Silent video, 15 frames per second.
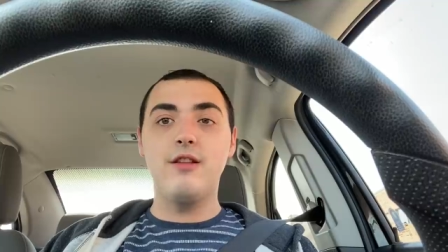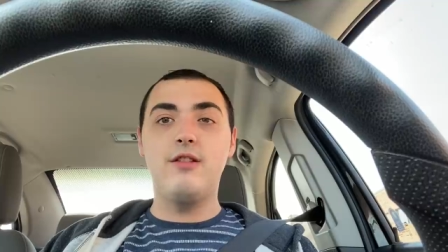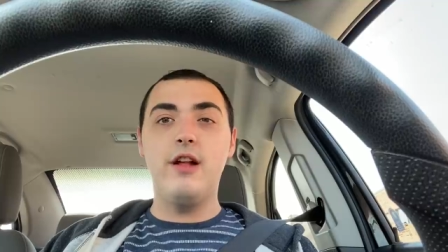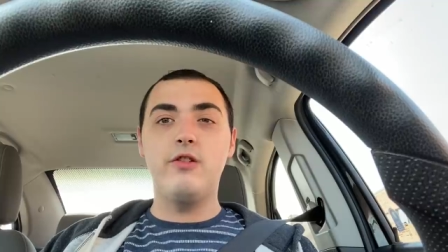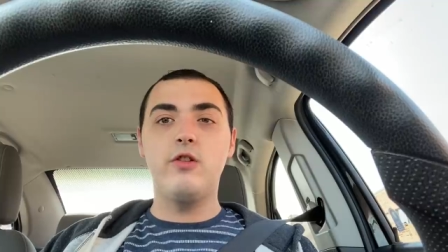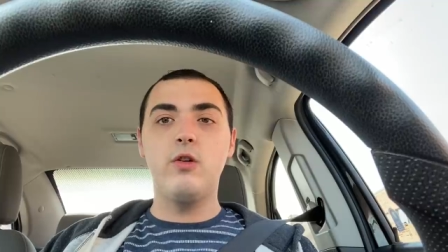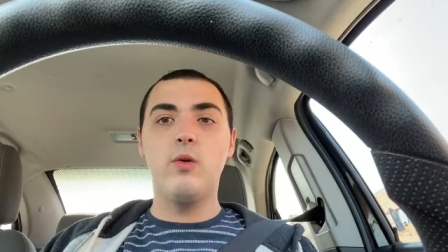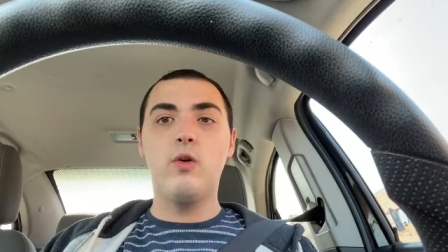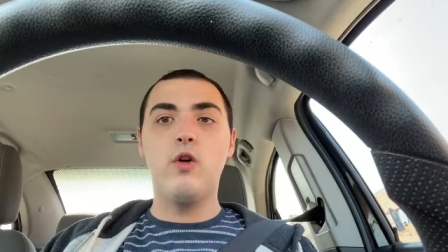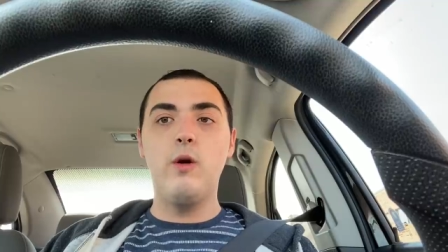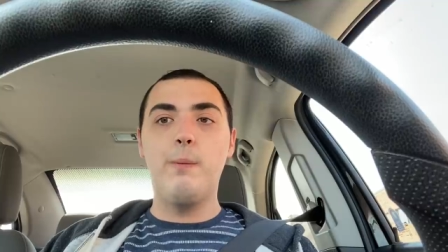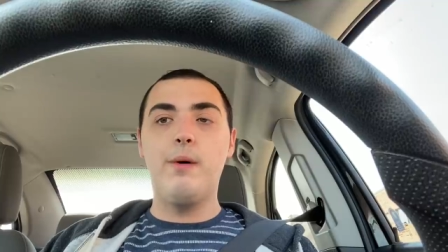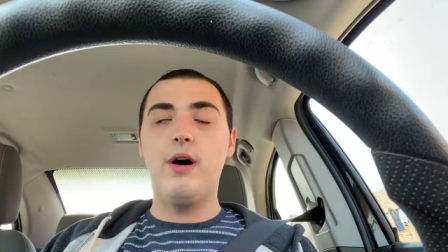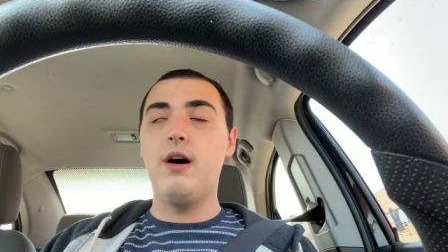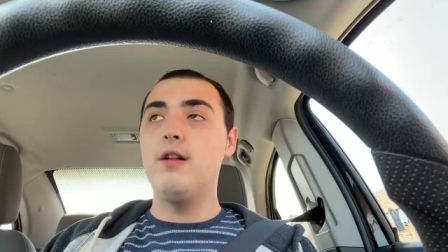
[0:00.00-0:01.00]
digital
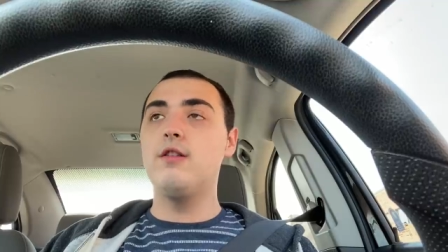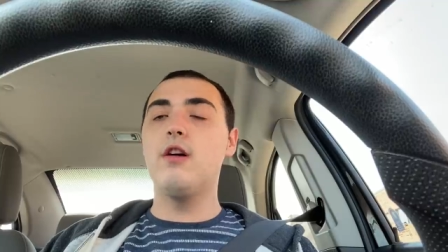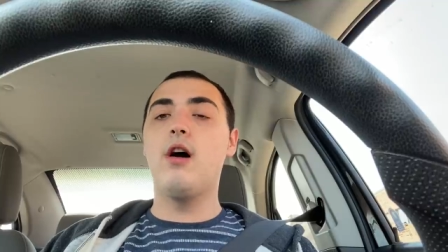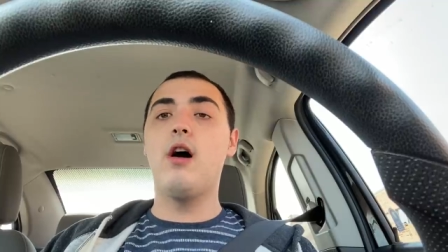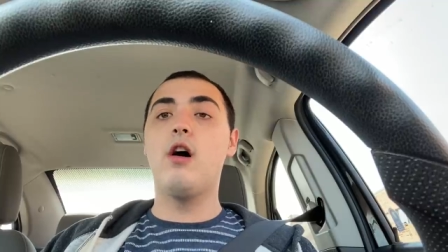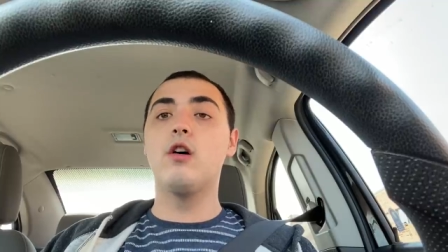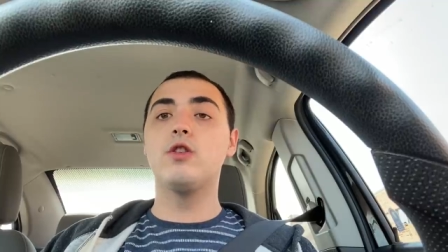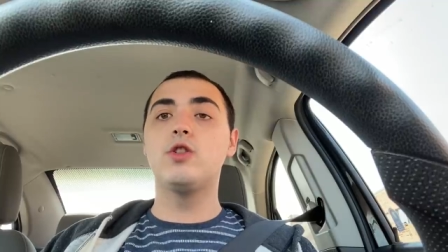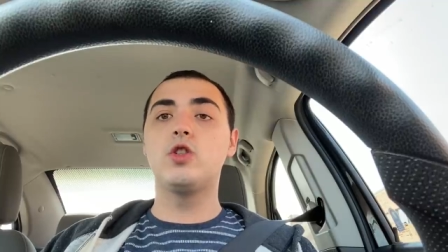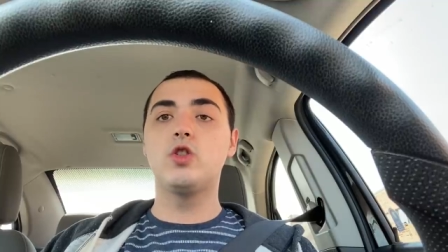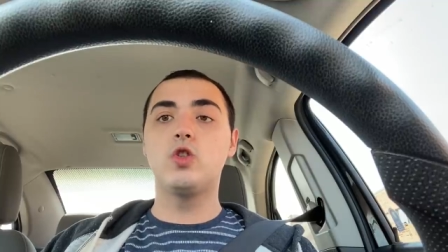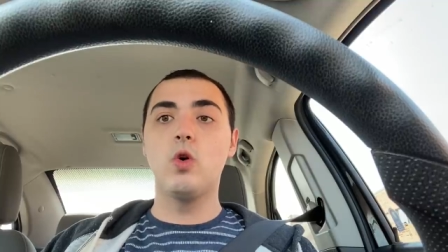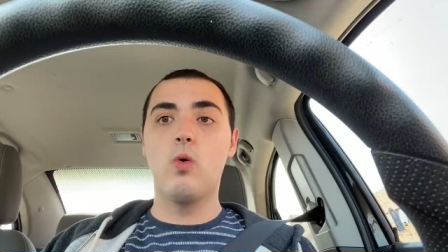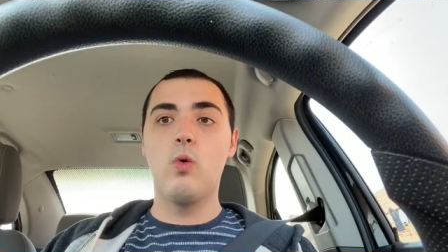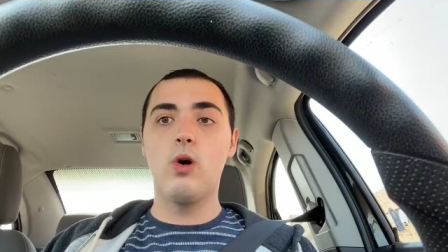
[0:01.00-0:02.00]
coupons are
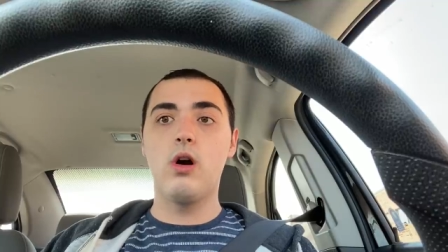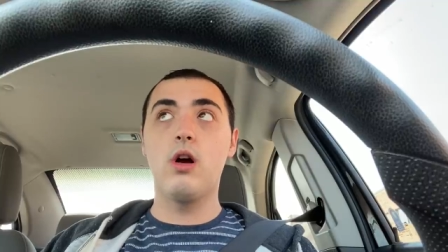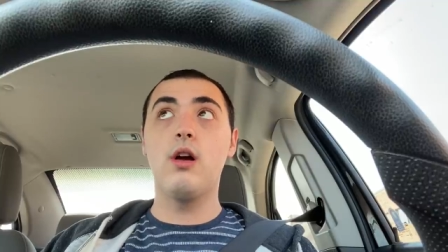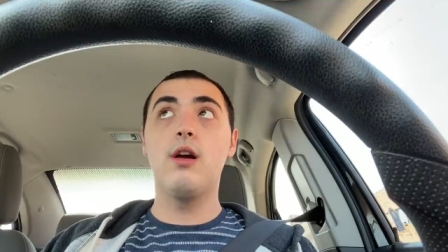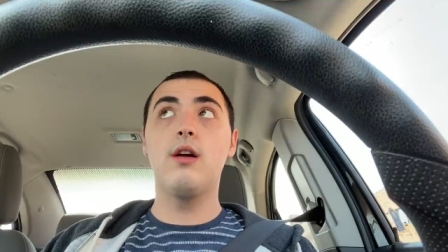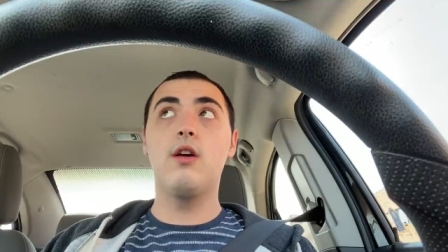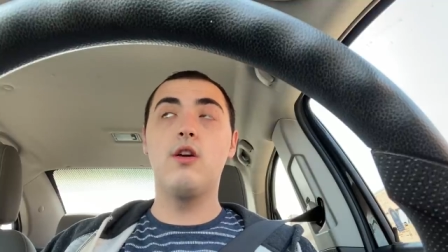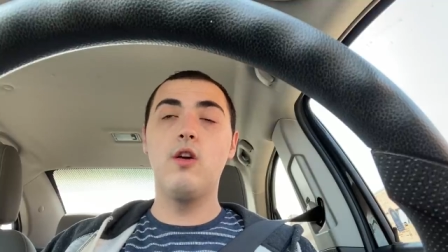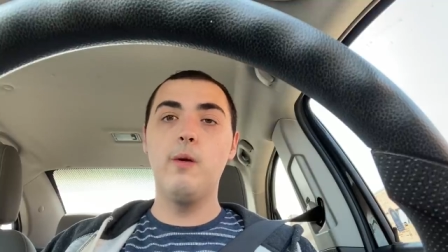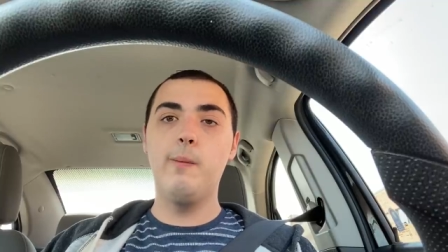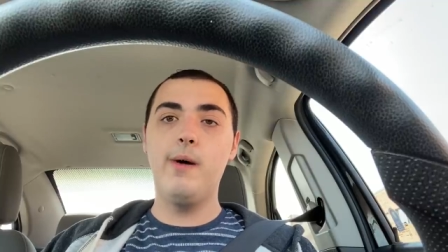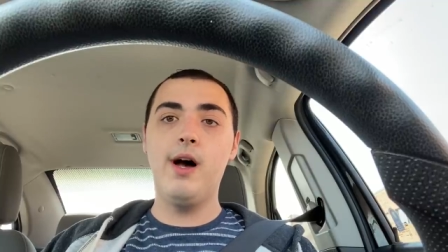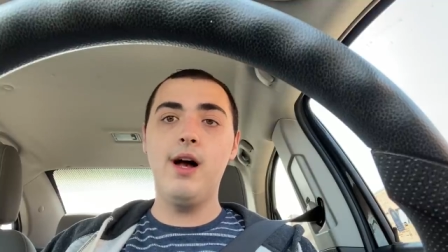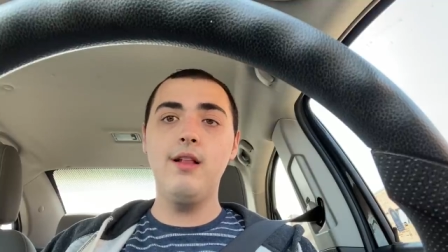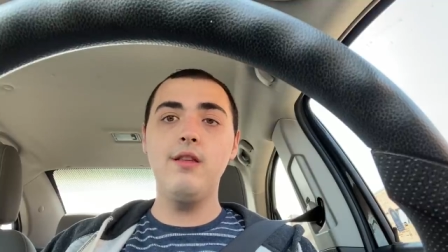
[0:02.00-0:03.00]
store
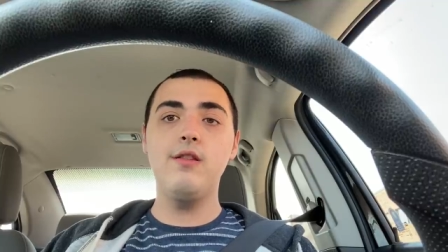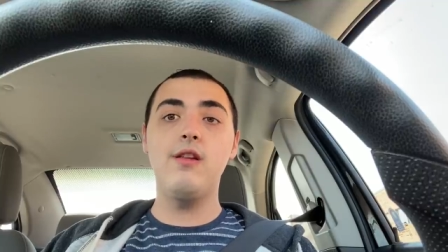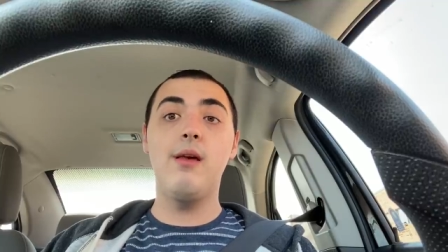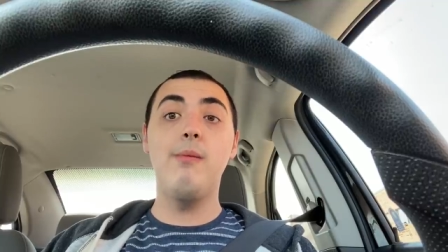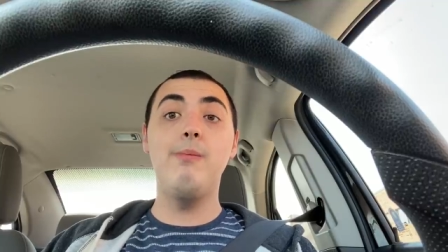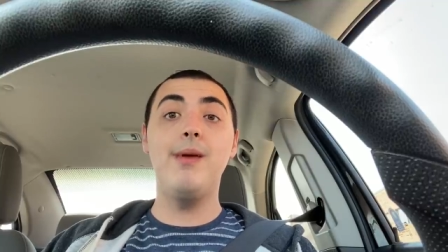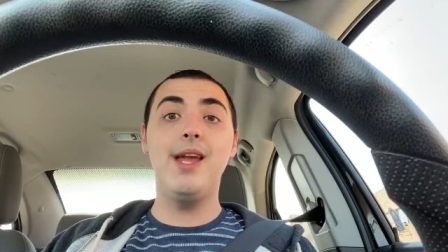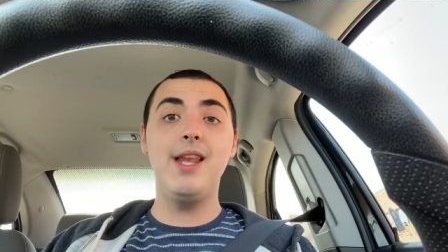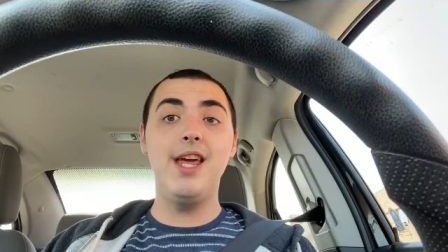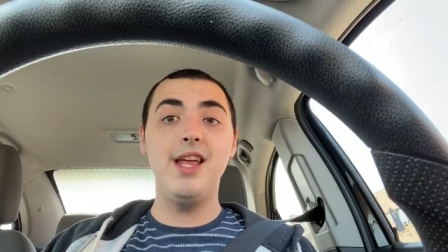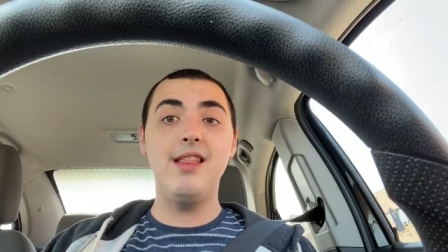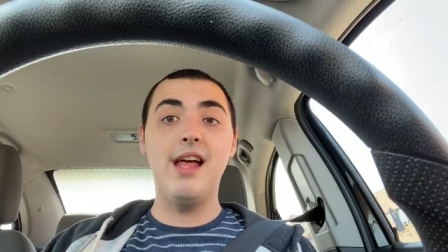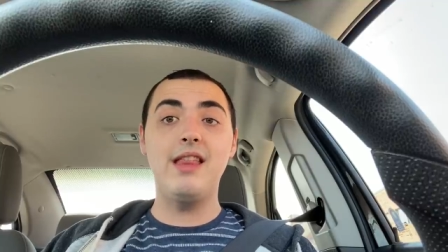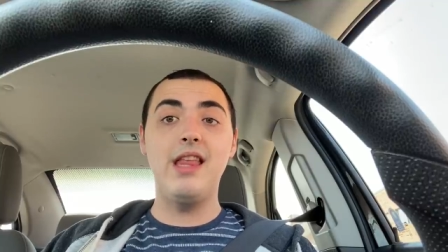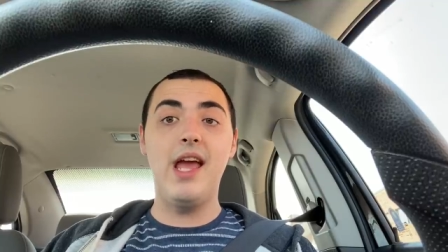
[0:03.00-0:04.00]
coupons,
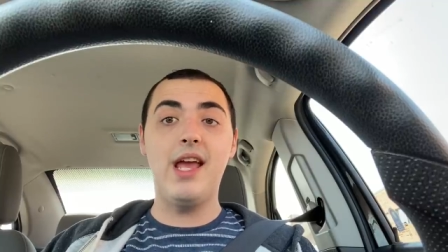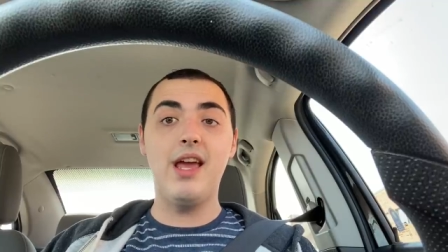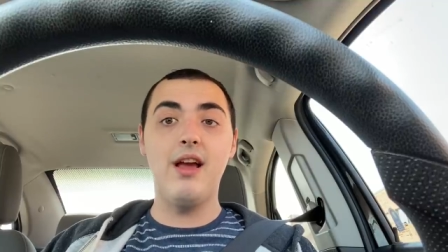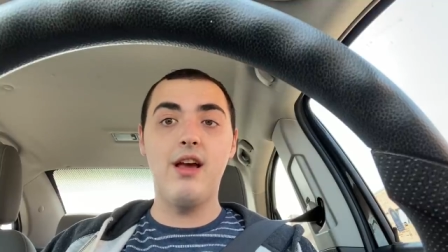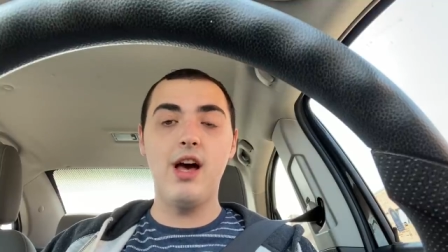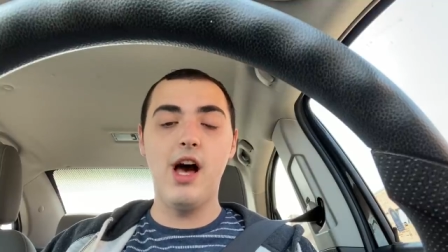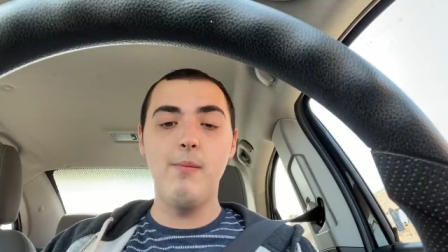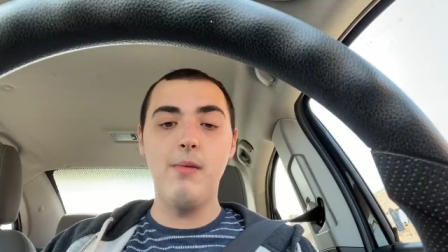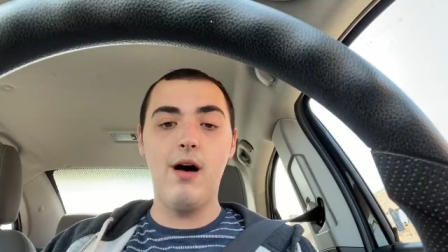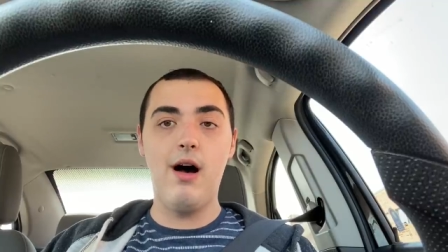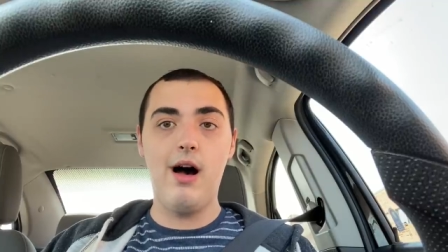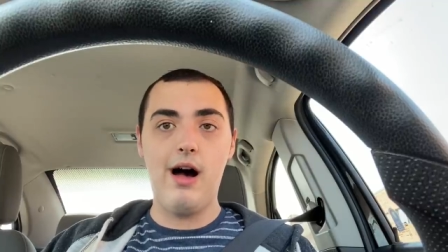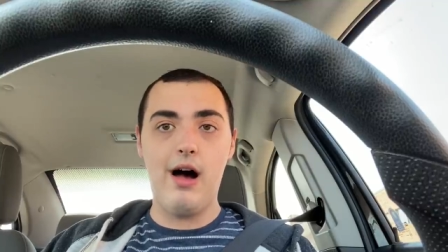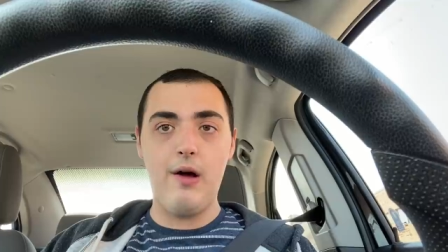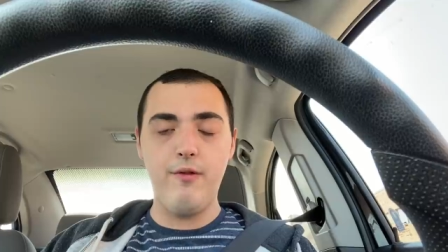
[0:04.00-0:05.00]
meaning that they can come
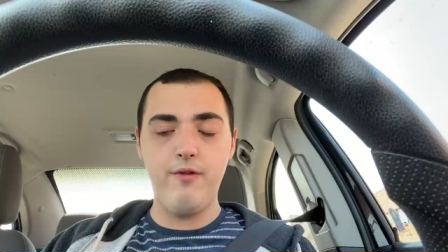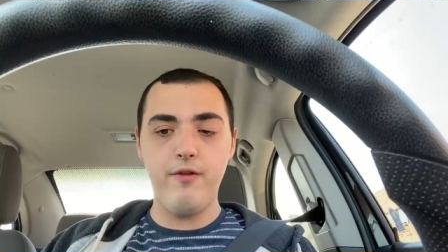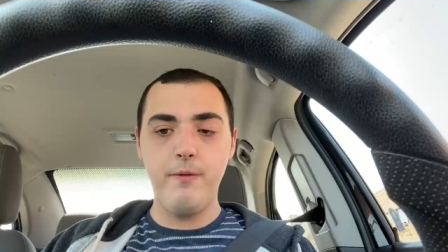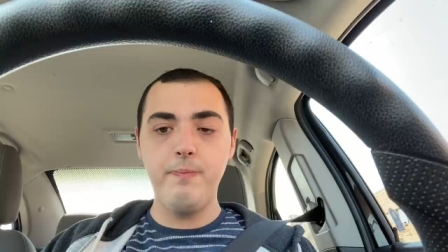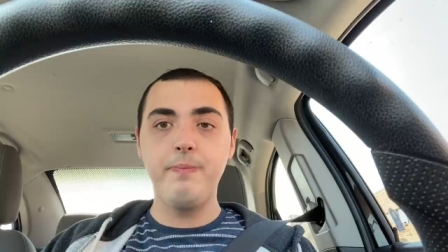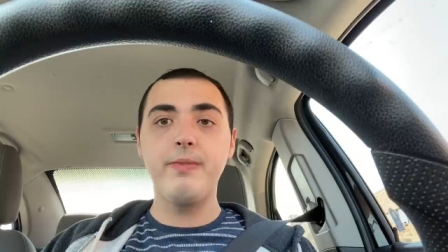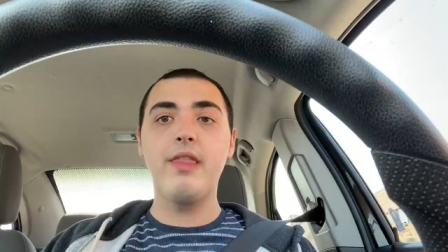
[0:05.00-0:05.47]
off